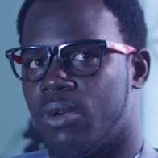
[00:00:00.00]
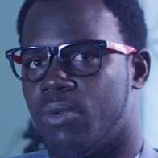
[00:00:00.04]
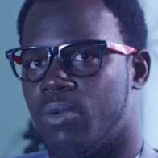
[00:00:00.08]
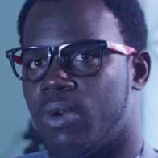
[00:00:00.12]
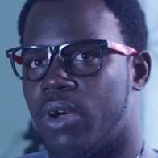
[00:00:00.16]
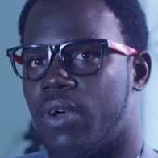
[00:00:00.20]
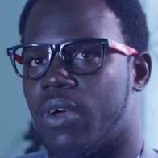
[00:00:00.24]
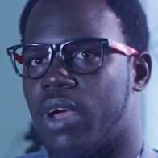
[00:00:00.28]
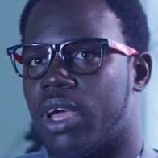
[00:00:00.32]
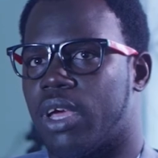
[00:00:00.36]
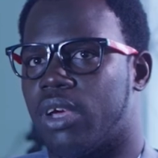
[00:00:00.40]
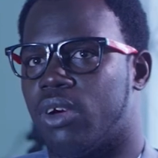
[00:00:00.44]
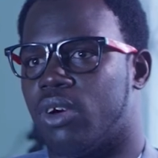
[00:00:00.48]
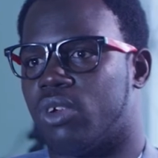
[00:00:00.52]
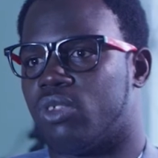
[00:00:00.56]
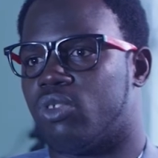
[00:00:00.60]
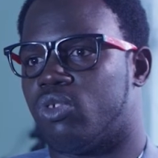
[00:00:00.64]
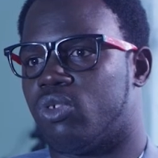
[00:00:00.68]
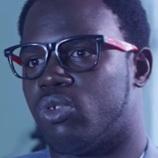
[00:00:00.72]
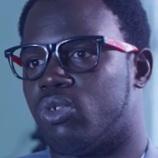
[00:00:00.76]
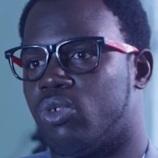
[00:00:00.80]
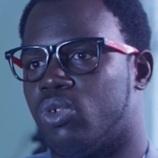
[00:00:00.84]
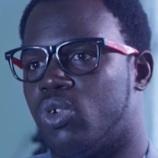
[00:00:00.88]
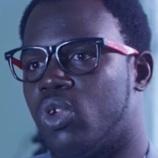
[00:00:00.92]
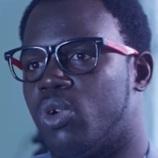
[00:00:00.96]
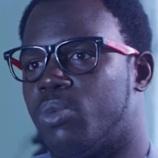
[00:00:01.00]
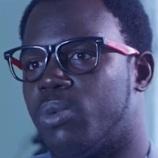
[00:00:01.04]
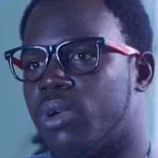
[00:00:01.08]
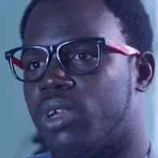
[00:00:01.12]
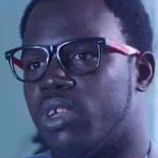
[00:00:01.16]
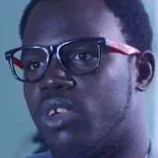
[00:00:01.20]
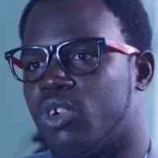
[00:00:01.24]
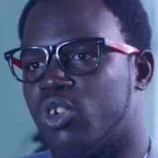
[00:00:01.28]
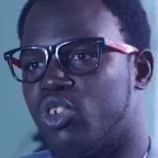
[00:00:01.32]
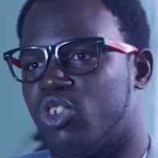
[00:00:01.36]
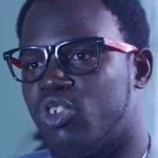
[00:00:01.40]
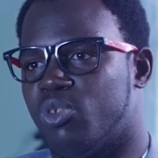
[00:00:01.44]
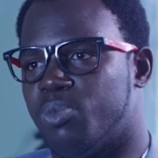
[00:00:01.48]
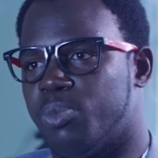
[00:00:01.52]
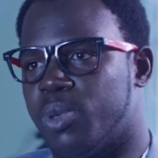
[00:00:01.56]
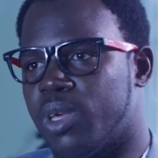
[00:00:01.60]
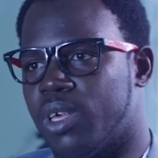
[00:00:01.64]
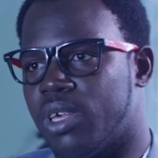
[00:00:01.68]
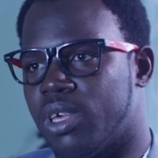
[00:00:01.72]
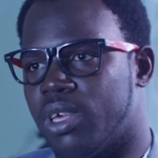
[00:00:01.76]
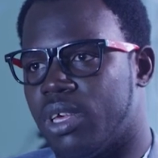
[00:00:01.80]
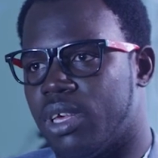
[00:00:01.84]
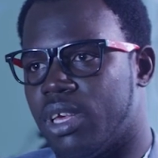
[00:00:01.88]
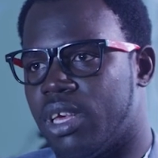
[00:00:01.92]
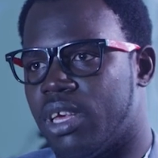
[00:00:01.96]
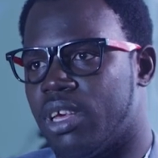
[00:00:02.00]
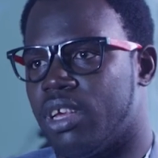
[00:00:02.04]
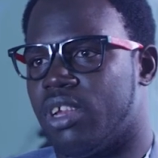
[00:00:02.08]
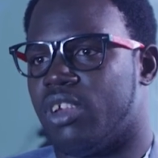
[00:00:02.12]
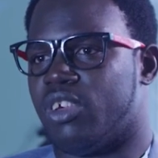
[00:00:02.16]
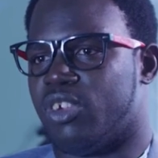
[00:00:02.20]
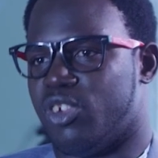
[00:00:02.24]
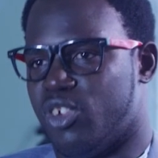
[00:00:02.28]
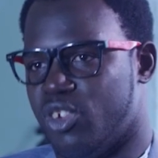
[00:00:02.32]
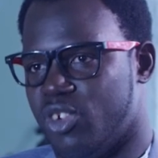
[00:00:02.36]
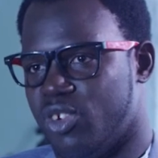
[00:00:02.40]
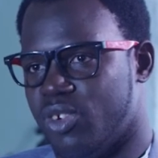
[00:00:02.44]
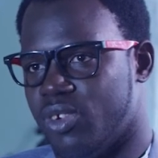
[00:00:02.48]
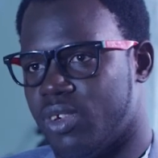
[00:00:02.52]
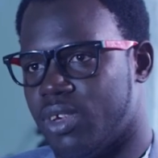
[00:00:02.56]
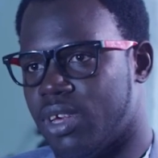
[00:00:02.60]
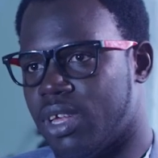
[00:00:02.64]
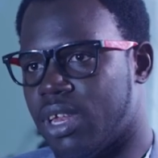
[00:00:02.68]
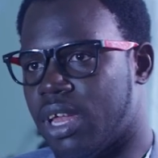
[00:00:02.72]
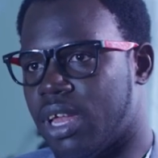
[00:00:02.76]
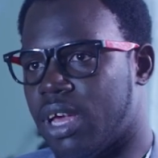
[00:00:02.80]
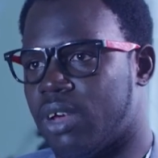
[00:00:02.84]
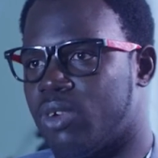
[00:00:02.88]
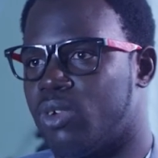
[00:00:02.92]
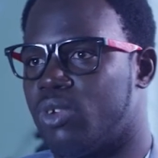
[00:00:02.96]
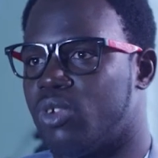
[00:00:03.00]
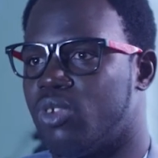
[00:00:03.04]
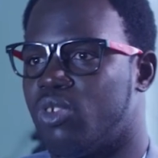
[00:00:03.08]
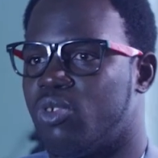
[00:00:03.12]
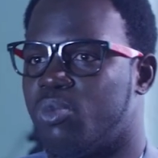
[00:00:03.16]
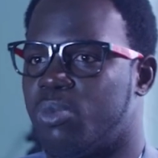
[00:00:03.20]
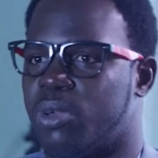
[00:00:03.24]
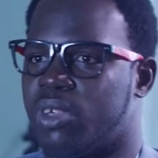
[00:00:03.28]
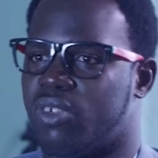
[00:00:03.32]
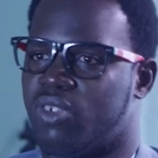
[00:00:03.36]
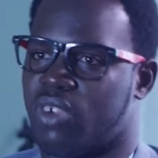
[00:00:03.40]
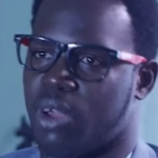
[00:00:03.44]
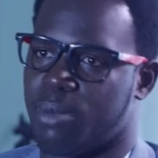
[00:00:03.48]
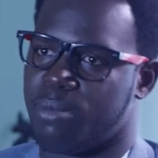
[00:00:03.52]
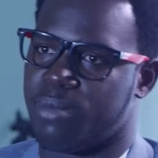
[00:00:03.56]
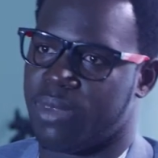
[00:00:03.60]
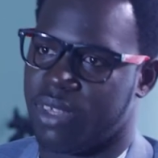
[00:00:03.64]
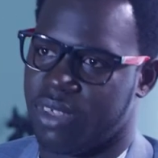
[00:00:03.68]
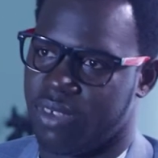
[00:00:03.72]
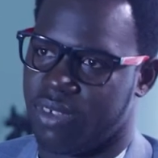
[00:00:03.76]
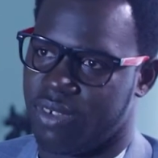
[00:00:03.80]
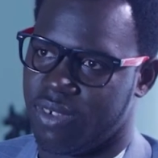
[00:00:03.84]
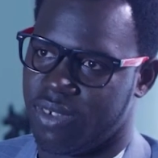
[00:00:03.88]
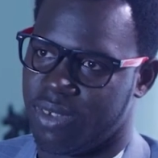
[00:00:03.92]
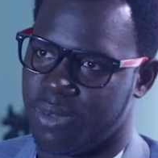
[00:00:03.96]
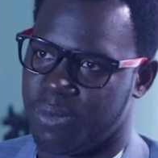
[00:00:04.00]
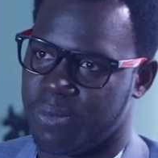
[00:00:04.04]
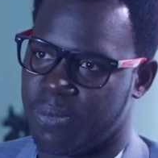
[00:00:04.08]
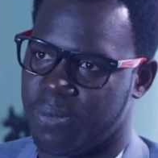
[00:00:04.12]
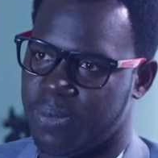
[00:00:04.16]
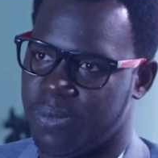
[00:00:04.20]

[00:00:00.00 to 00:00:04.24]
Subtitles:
where I got to, nobody could speak English and I couldn't speak Japanese.